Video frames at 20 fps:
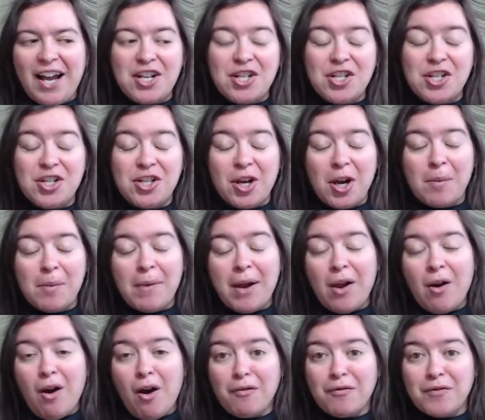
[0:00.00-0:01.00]
I share my
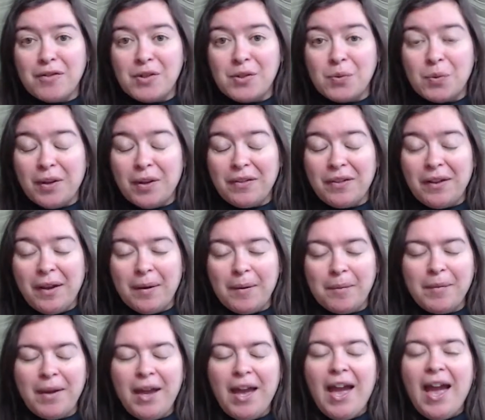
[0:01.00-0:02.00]
office with him,